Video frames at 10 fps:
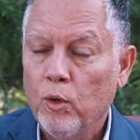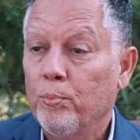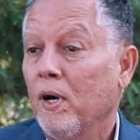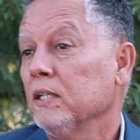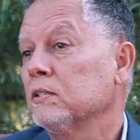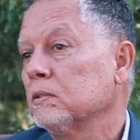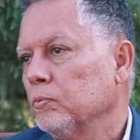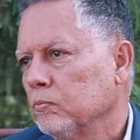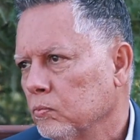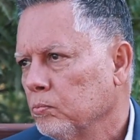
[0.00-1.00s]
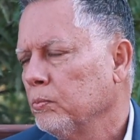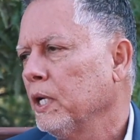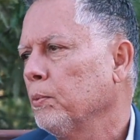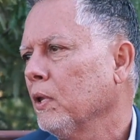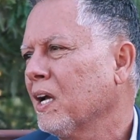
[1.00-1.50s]
us be
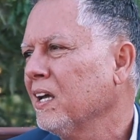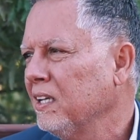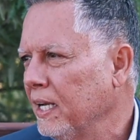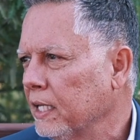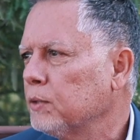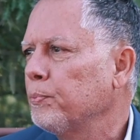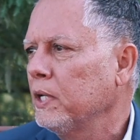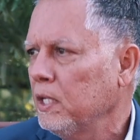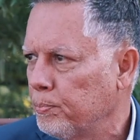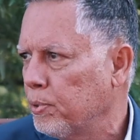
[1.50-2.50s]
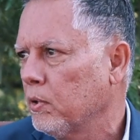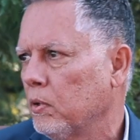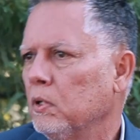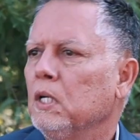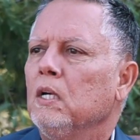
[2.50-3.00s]
able to connect people